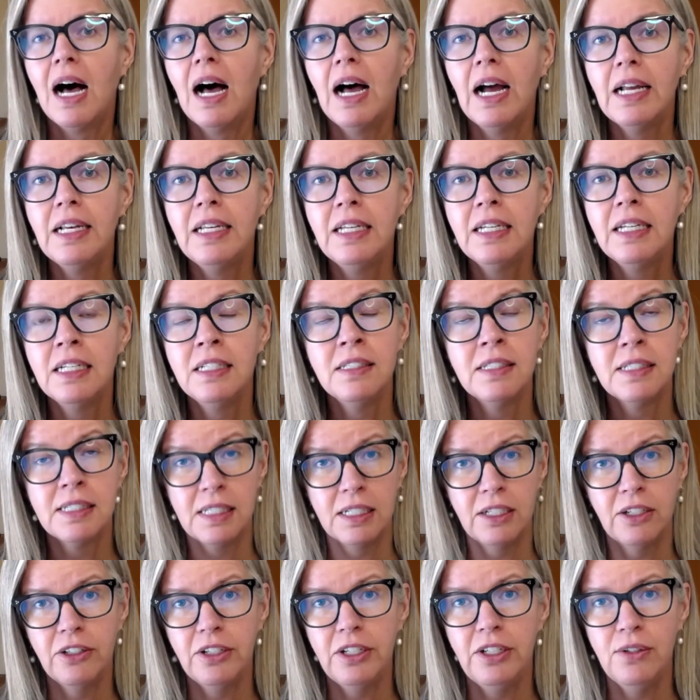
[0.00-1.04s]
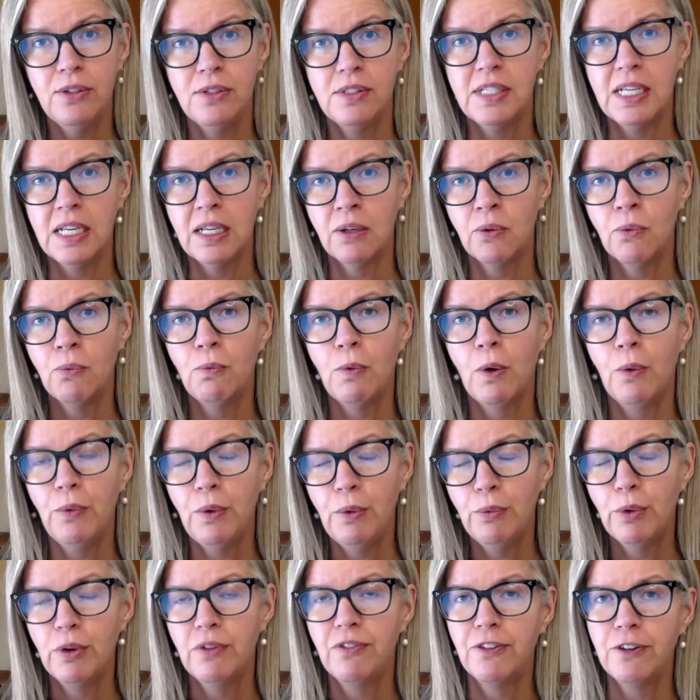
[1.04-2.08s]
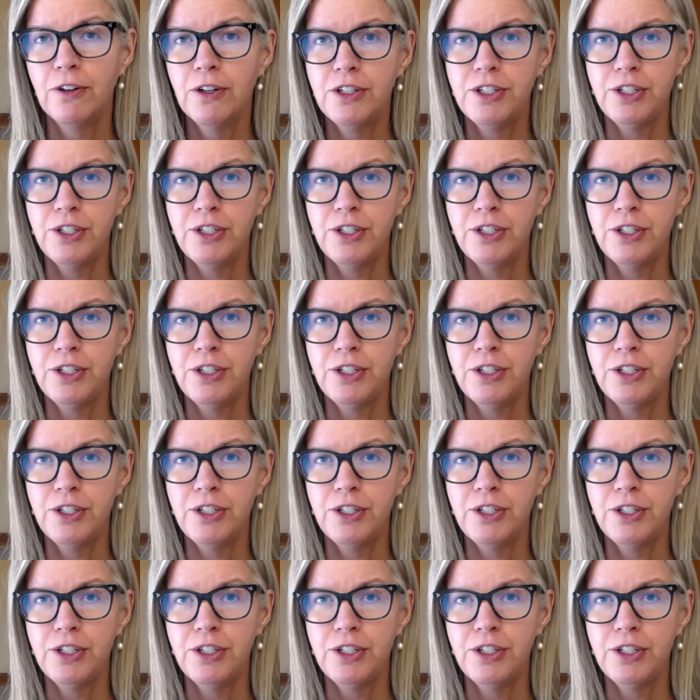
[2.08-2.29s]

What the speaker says: I'd consider using what we refer